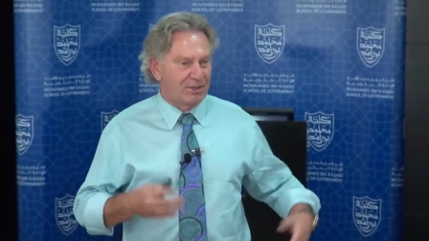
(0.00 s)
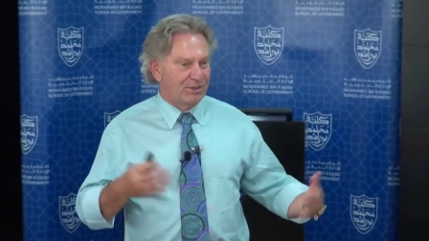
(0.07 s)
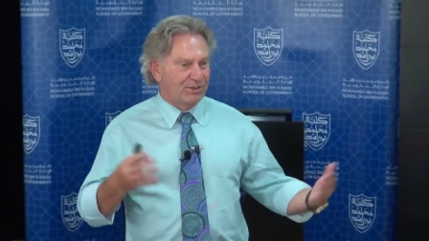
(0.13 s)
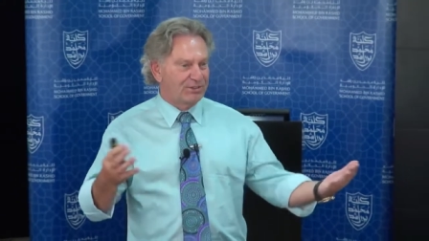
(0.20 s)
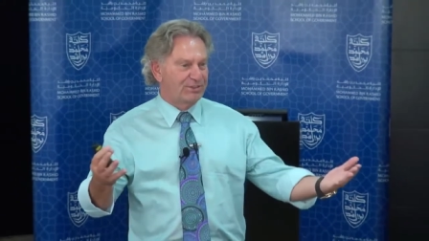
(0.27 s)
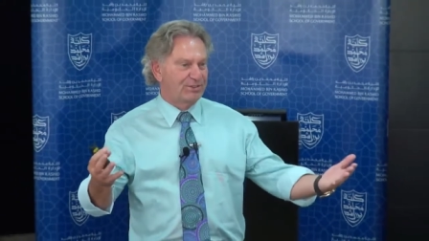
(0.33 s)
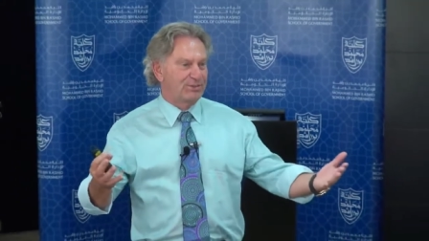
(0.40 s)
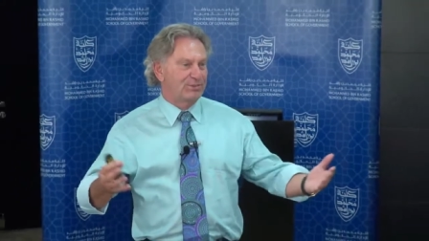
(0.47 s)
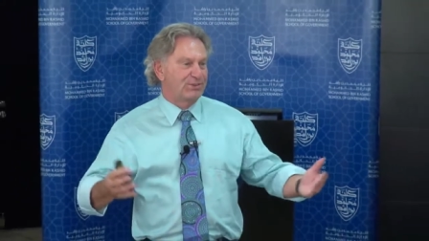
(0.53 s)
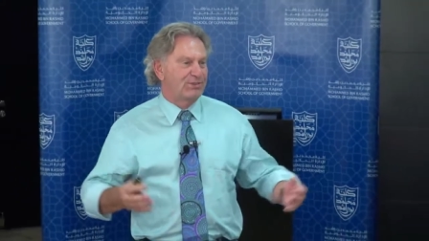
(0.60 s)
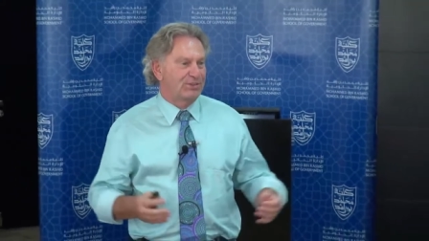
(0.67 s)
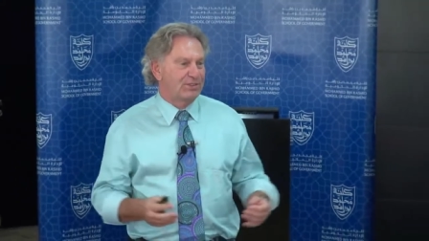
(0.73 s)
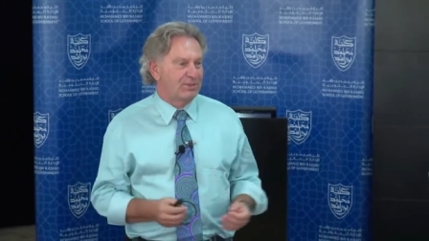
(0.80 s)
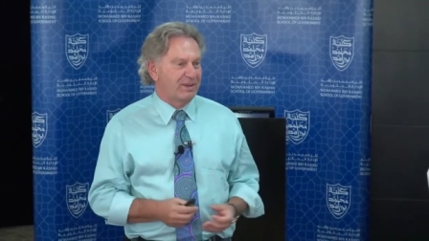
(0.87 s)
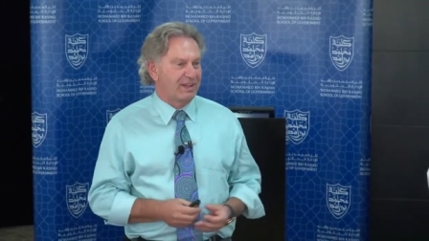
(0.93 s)
going to
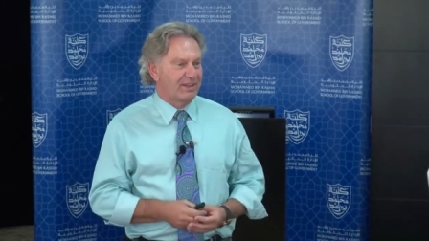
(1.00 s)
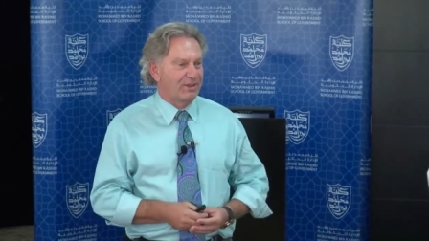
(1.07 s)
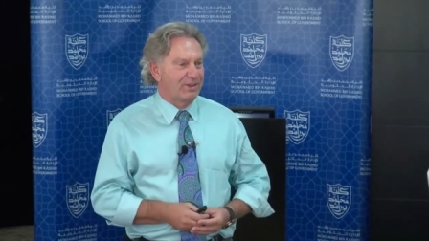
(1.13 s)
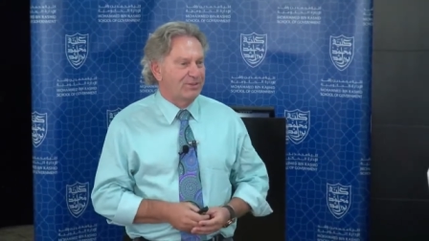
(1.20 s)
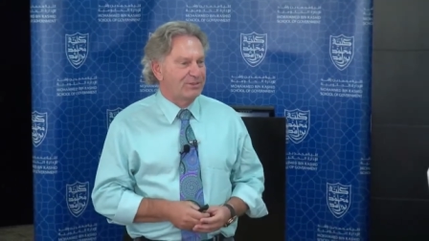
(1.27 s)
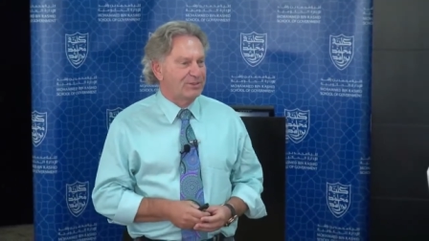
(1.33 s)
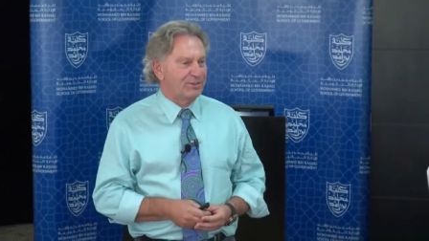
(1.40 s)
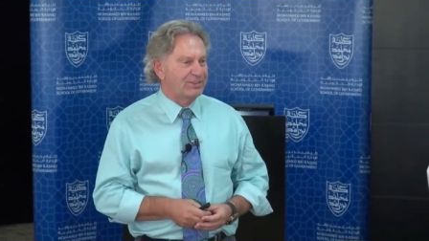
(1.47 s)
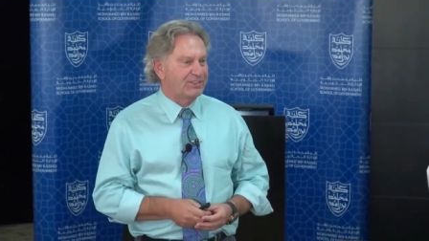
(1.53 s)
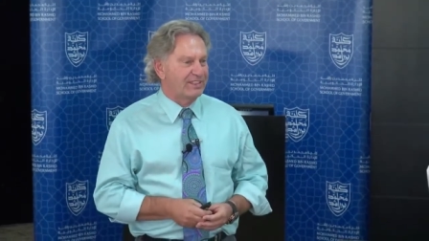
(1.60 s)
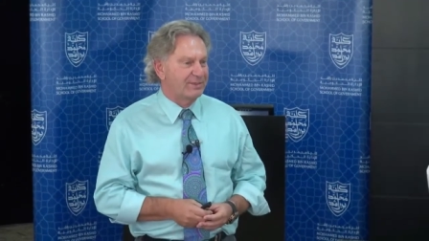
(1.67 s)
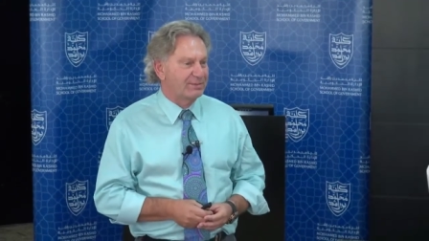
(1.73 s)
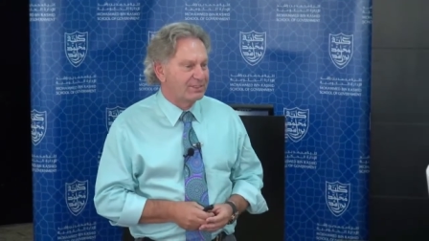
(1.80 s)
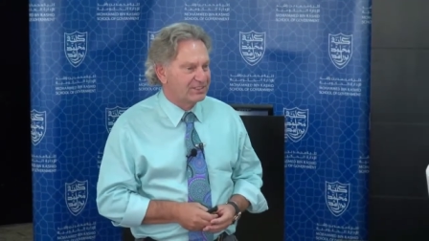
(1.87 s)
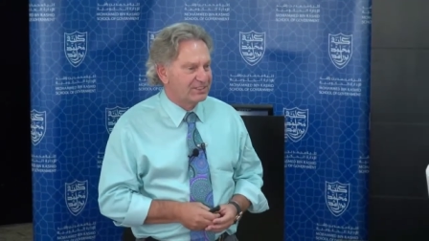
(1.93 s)
talk about a lot of
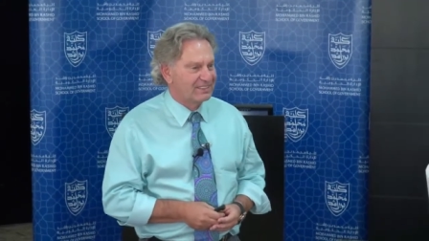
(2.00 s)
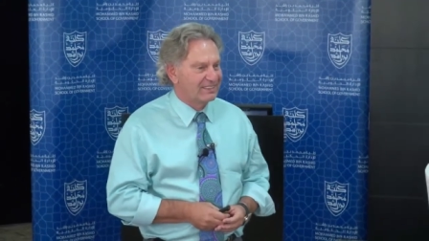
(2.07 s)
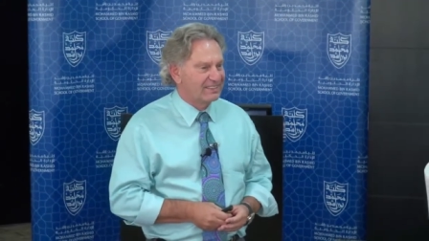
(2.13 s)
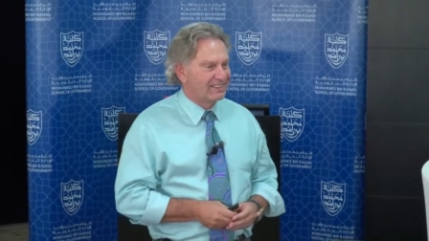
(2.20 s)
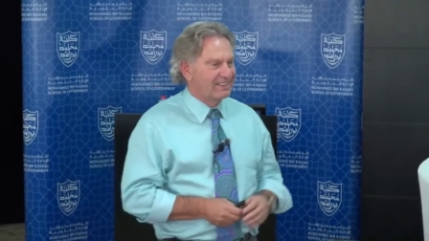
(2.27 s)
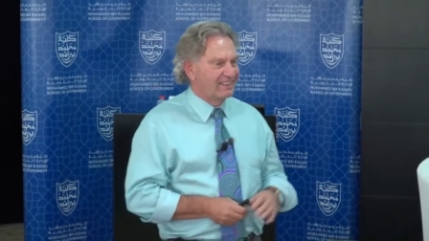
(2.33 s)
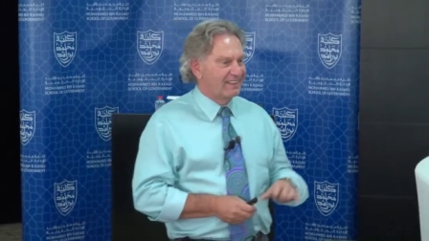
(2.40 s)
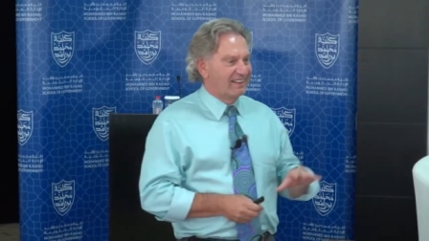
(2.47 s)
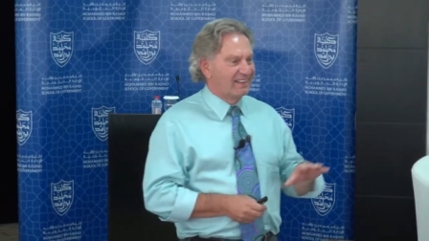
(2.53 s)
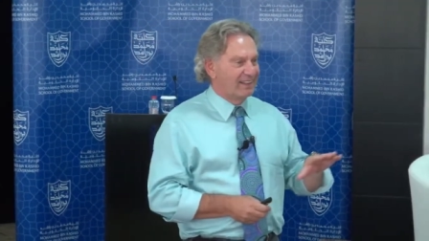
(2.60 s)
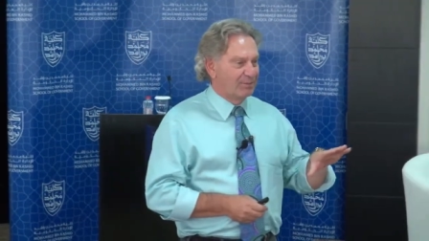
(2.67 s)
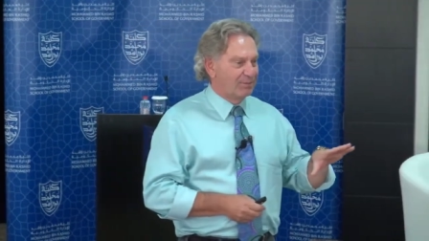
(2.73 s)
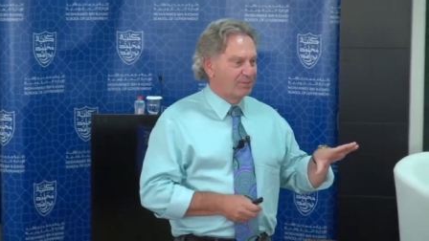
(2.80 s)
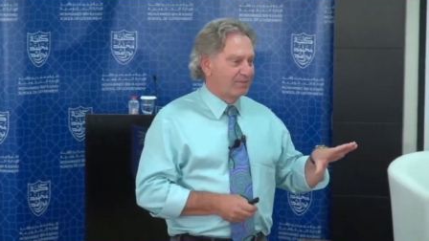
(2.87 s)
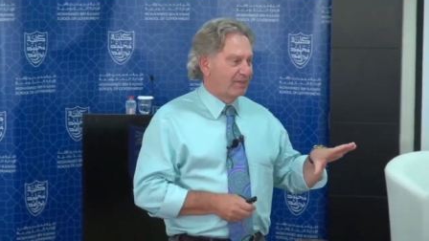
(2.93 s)
concepts.
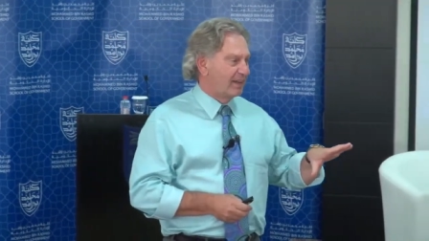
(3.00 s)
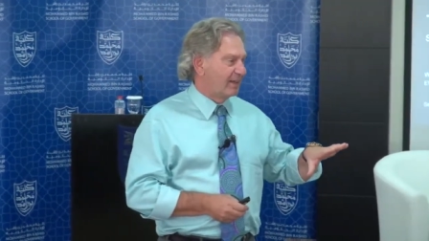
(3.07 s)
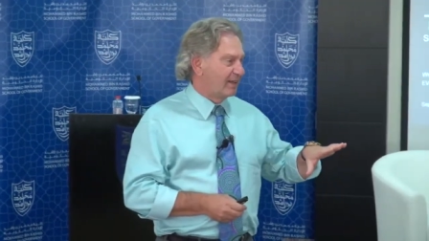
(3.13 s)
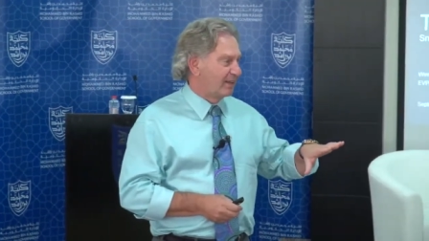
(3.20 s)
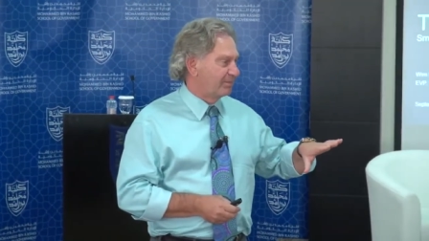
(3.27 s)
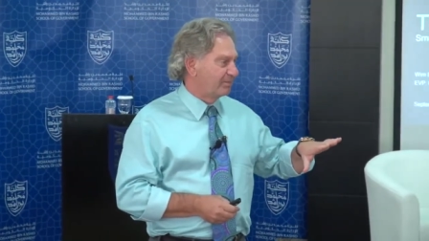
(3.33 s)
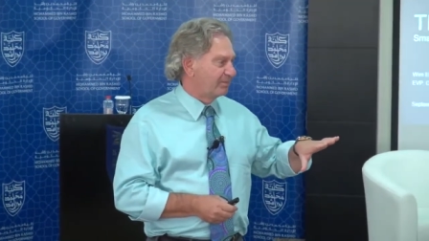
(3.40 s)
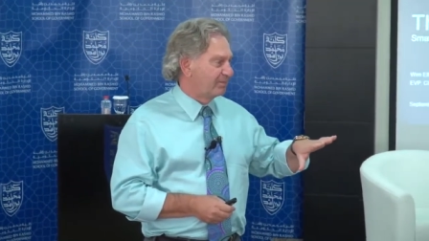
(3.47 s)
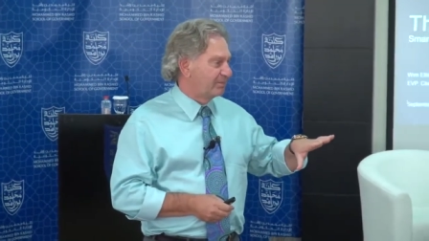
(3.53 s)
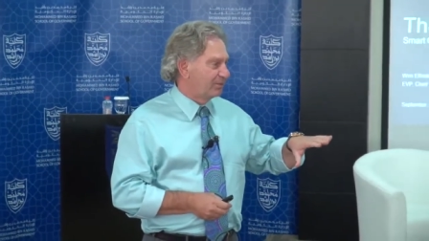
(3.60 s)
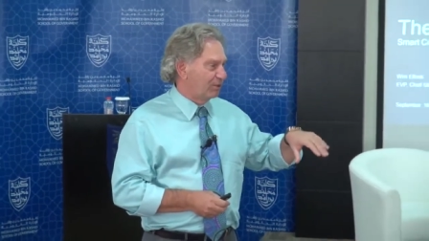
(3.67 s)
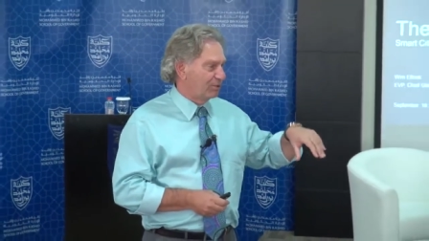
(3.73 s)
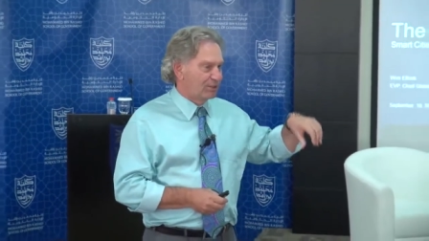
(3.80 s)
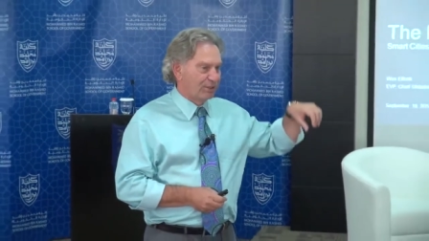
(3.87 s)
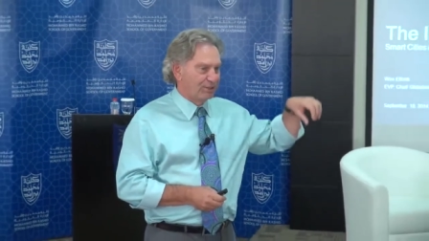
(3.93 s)
Um, I'm
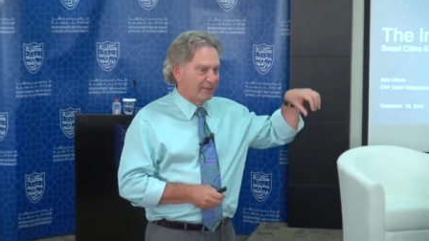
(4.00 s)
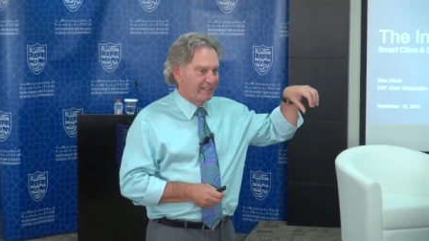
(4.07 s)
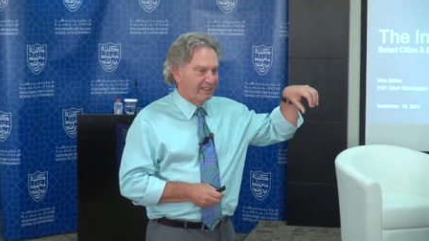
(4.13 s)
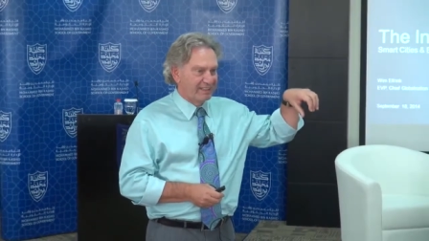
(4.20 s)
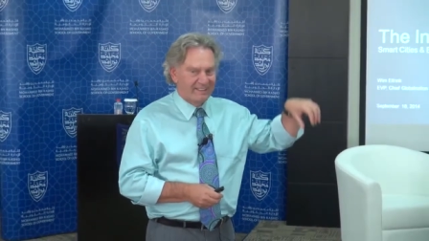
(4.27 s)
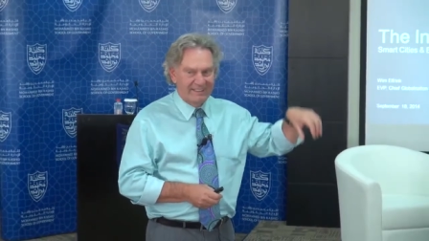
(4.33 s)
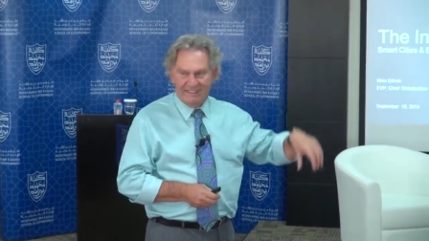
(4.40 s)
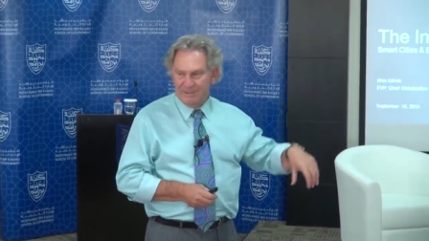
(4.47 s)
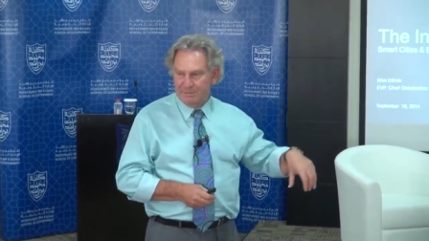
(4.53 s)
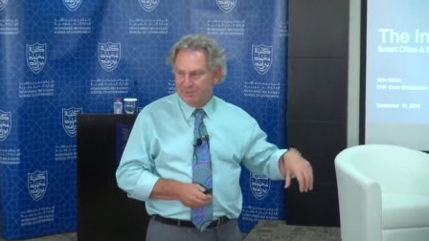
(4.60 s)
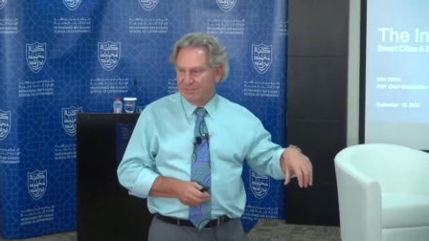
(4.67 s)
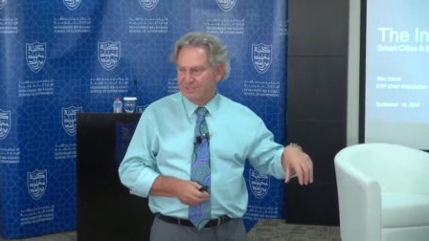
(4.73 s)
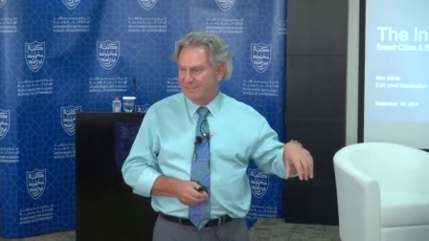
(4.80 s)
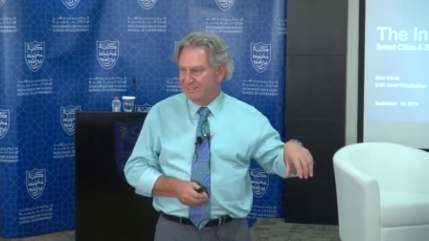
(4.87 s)
not going deep,